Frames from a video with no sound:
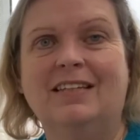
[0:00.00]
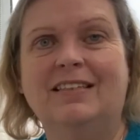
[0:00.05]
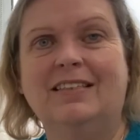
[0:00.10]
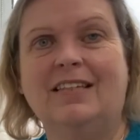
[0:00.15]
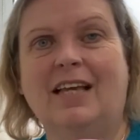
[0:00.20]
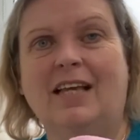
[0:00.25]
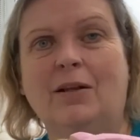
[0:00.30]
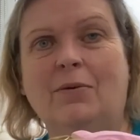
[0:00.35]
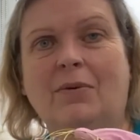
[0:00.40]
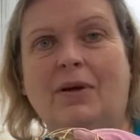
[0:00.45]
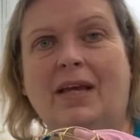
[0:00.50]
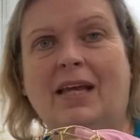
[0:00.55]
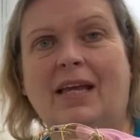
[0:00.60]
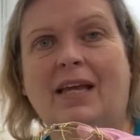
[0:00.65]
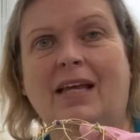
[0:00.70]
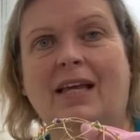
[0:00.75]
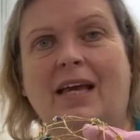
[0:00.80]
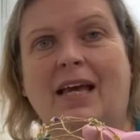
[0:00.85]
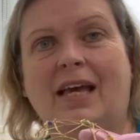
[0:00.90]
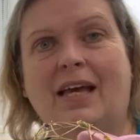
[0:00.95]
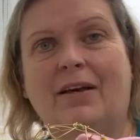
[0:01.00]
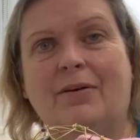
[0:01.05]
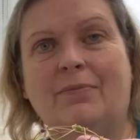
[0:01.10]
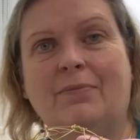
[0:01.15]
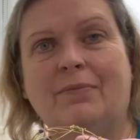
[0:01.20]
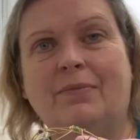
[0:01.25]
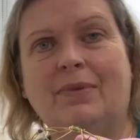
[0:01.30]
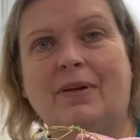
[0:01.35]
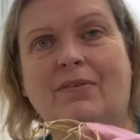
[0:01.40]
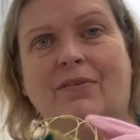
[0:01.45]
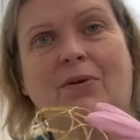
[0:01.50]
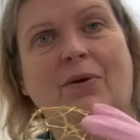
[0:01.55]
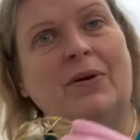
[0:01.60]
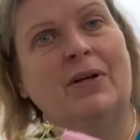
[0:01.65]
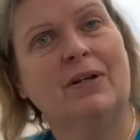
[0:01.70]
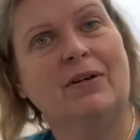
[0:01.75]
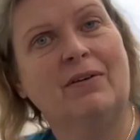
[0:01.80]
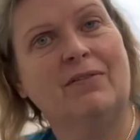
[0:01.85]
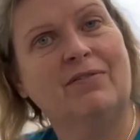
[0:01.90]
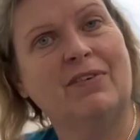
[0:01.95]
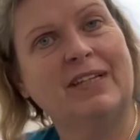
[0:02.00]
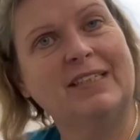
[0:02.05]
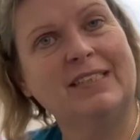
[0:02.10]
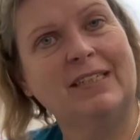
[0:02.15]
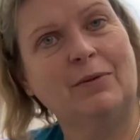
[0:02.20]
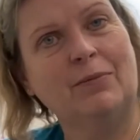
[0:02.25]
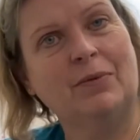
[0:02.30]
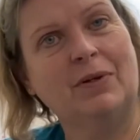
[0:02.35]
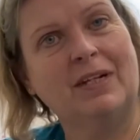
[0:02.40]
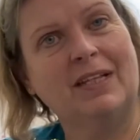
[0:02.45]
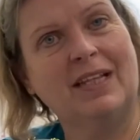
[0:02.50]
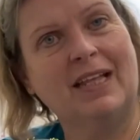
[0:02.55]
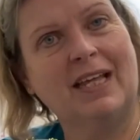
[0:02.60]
So anyway, if you are going to invest in one of